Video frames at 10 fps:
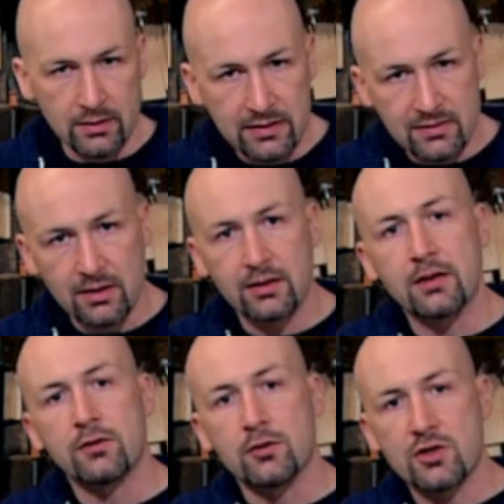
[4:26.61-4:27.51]
needs to
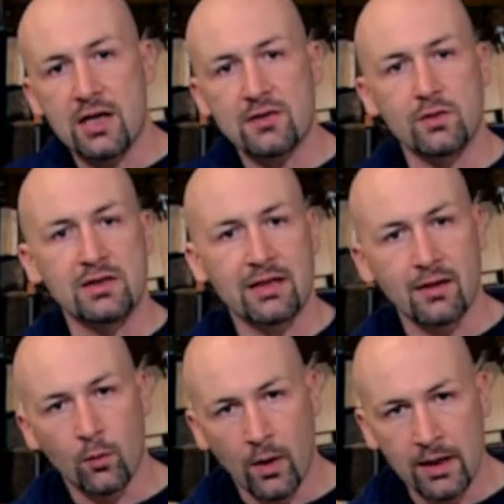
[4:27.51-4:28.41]
clear your chest when you take
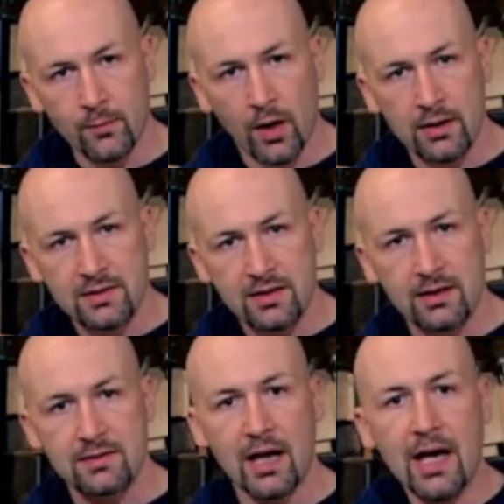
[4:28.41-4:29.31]
that wide body stance.